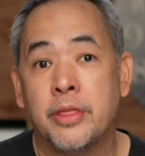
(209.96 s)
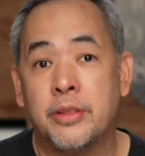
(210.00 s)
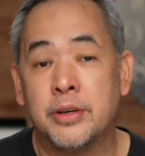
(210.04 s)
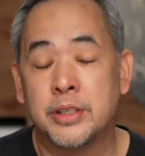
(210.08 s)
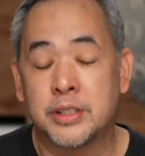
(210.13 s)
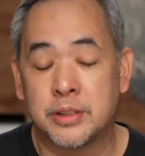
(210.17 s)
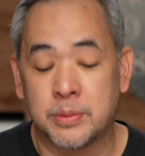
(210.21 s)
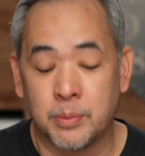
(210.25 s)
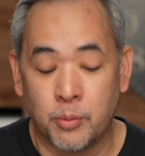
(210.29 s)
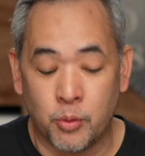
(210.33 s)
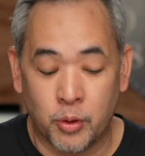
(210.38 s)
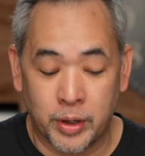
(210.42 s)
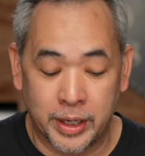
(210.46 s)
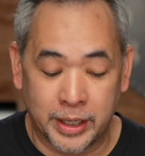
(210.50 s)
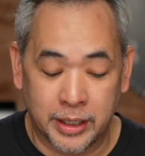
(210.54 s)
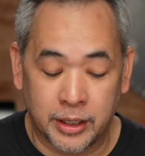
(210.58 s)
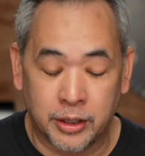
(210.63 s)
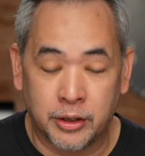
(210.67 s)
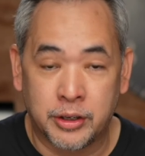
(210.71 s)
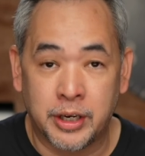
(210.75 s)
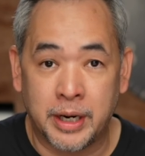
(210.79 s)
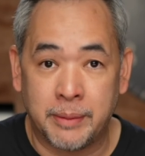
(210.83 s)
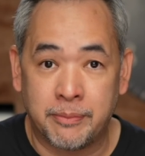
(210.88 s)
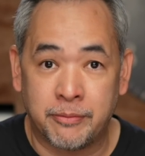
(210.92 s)
there's more
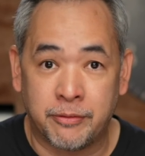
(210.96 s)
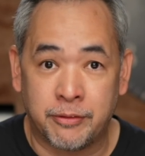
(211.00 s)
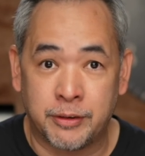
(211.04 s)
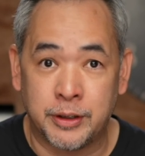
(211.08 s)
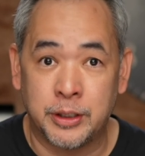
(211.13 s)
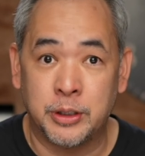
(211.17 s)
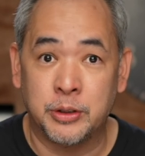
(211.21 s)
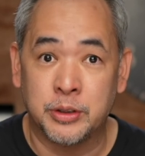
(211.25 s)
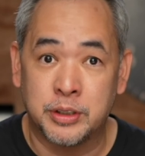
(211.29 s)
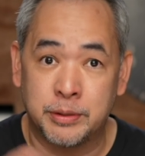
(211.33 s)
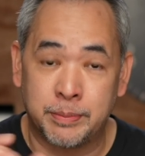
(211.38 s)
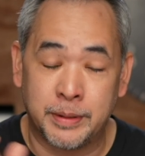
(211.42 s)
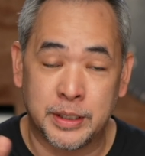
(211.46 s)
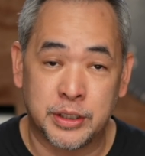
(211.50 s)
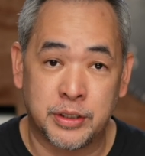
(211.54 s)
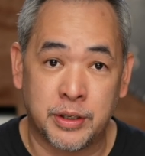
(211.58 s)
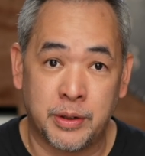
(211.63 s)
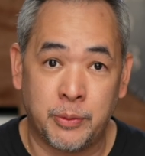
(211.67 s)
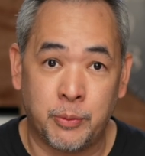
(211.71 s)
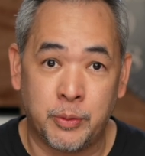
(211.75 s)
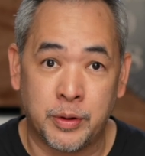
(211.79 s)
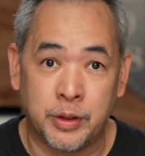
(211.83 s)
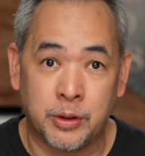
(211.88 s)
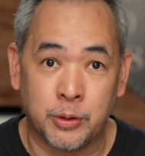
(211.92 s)
grip for you,
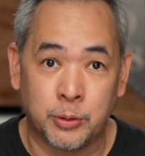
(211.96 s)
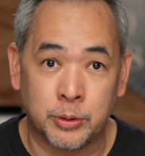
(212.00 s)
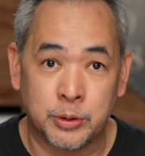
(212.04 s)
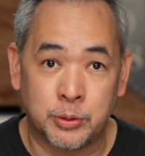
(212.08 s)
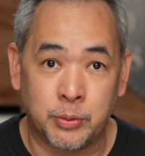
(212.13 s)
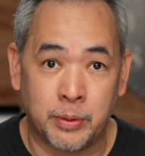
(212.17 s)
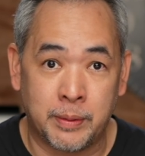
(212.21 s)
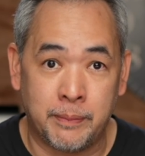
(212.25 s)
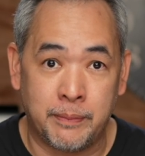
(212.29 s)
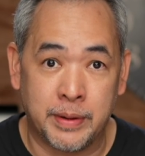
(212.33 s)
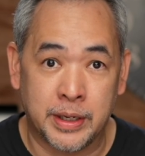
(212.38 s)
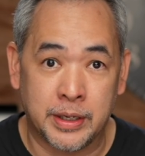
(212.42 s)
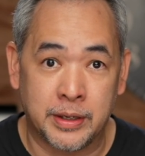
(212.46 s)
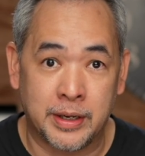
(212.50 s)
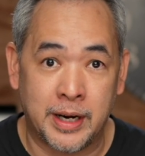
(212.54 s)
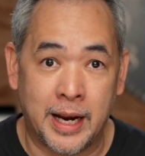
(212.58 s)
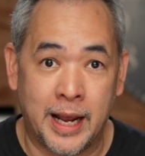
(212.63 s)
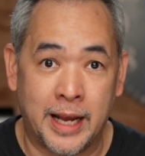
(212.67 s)
especially with those with bigger